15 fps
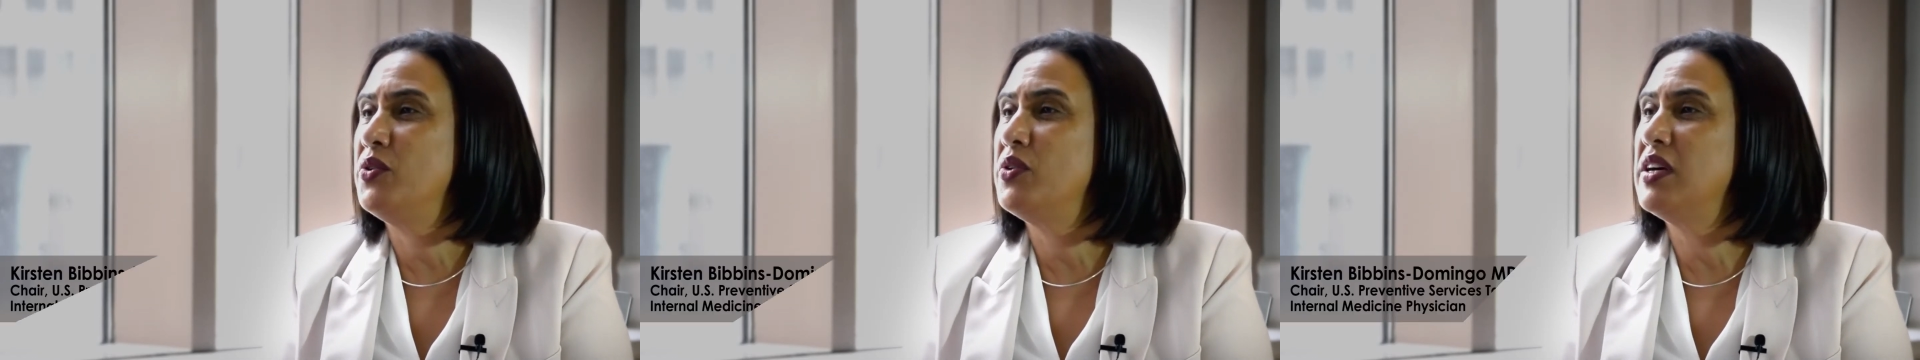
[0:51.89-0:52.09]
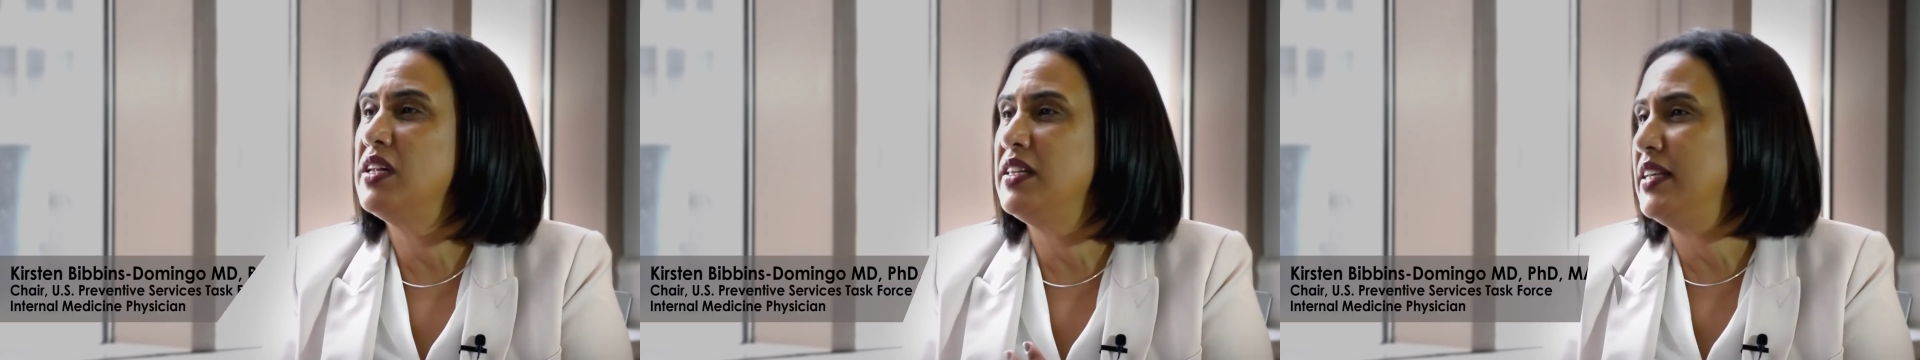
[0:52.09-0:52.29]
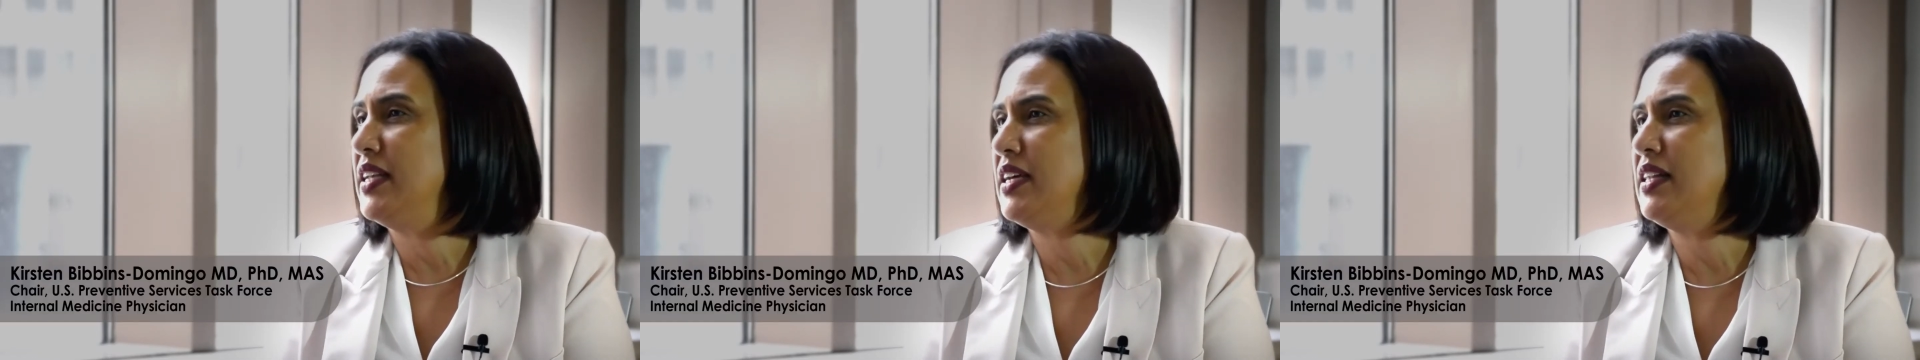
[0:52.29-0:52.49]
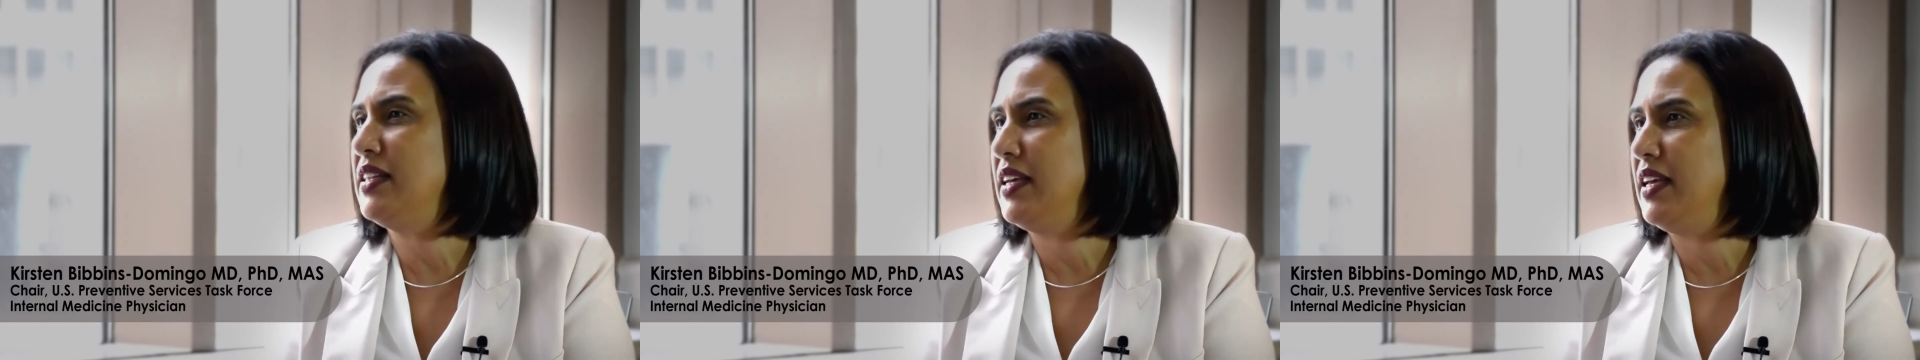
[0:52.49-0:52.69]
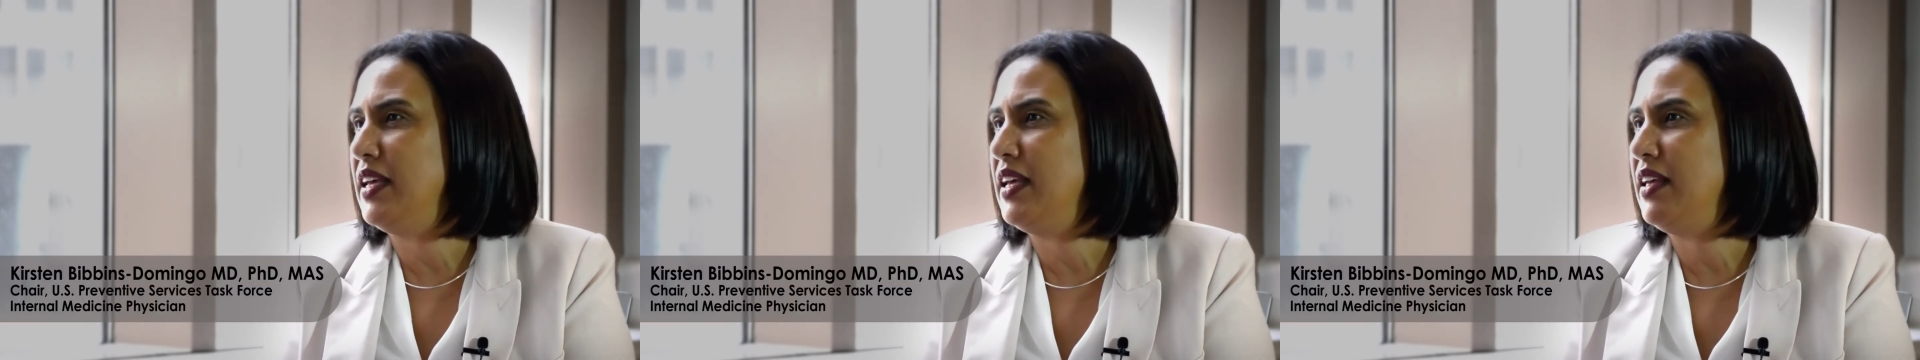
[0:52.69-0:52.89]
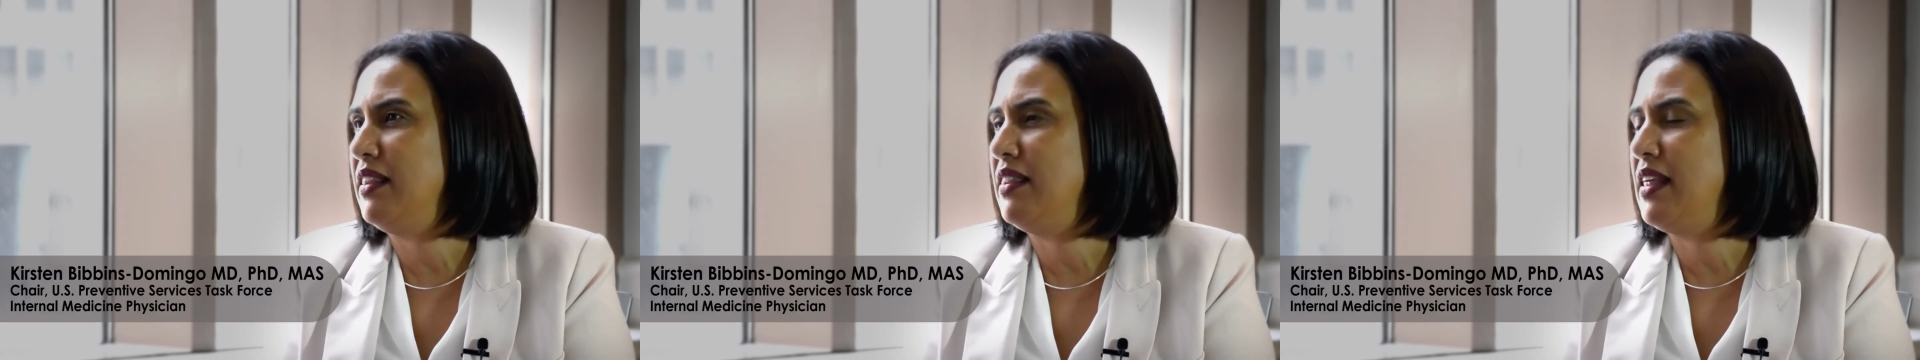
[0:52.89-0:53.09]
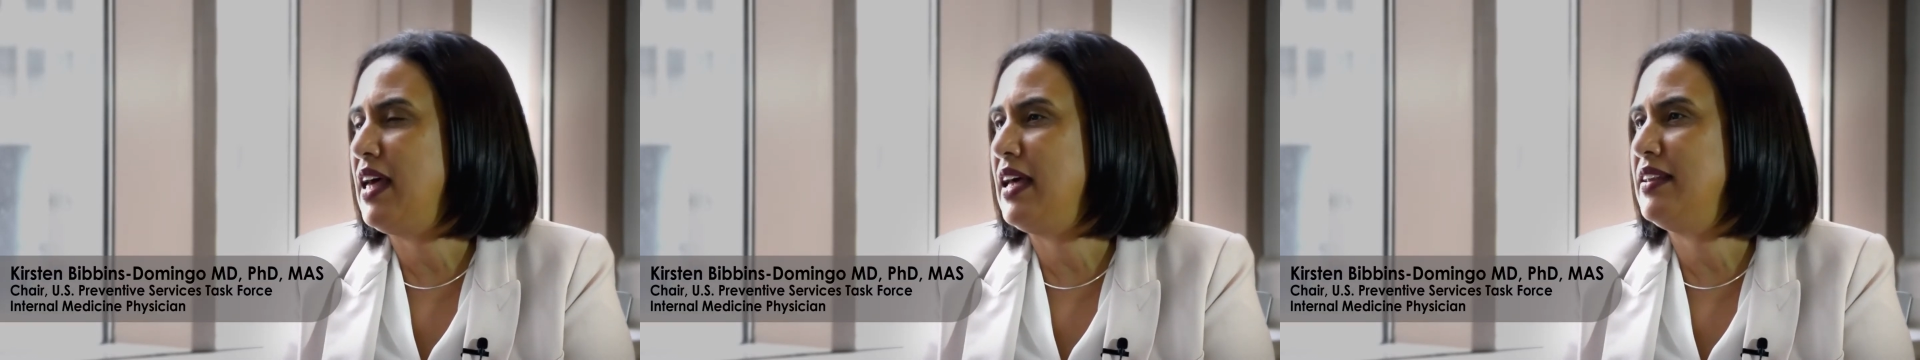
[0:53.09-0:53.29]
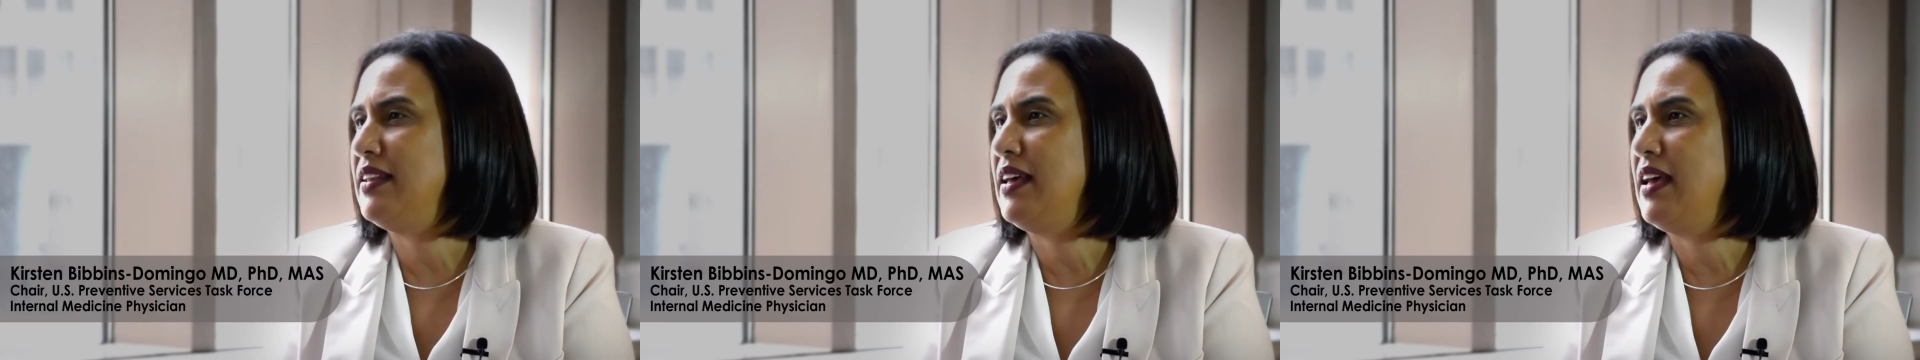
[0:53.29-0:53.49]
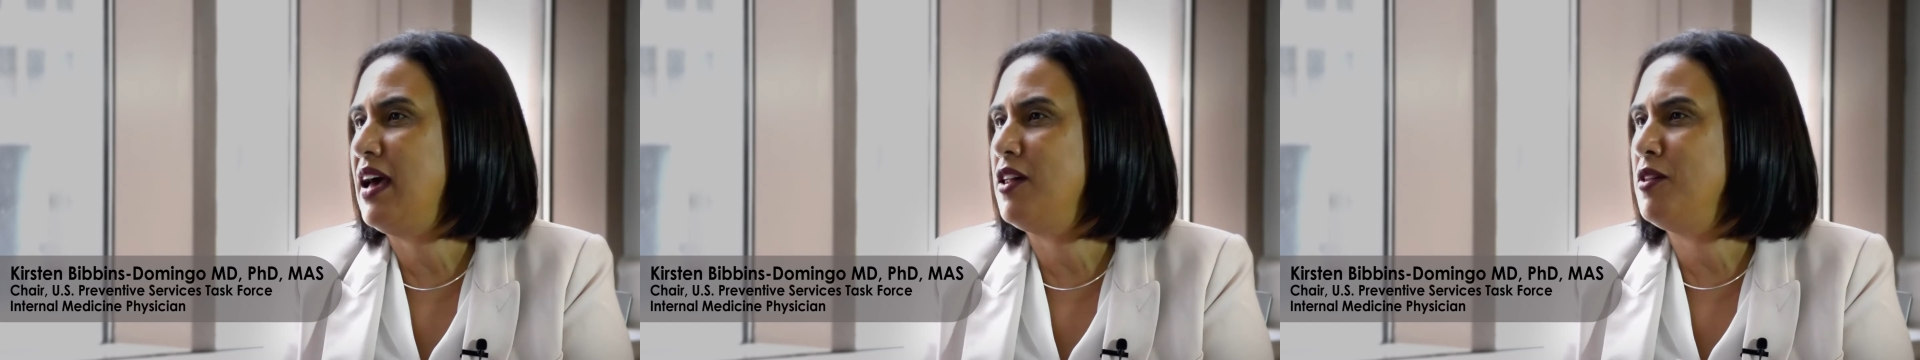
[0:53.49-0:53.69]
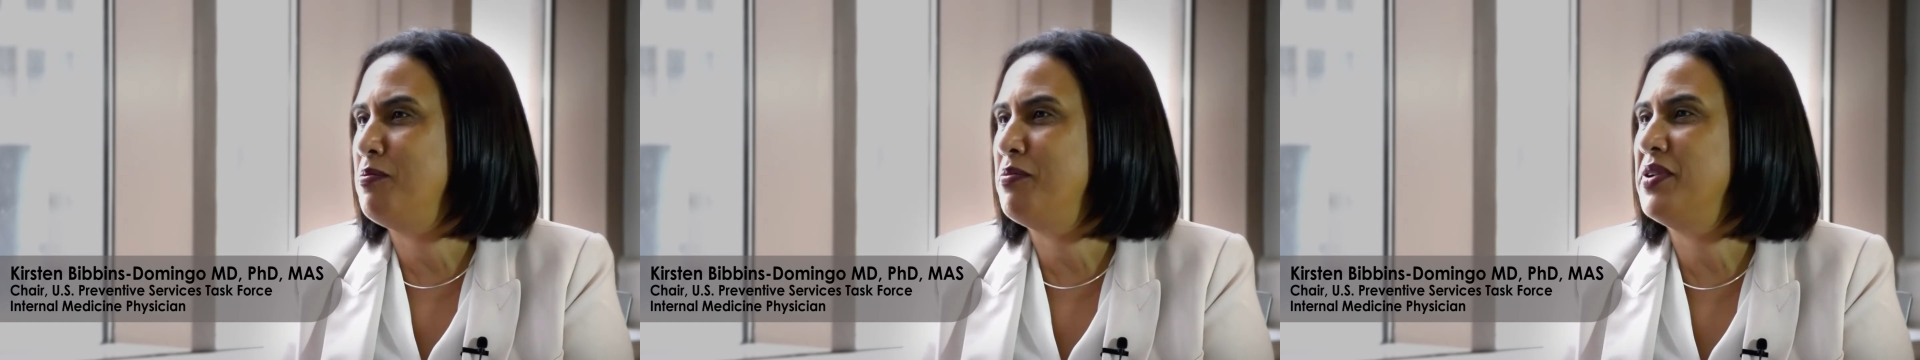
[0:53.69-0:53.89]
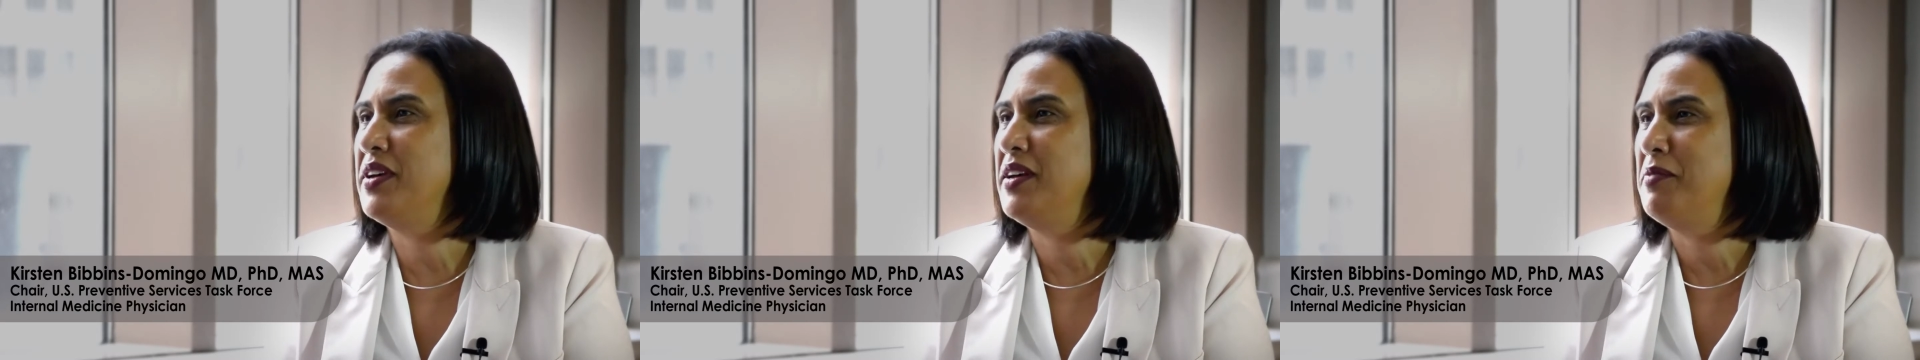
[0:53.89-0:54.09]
clinically that help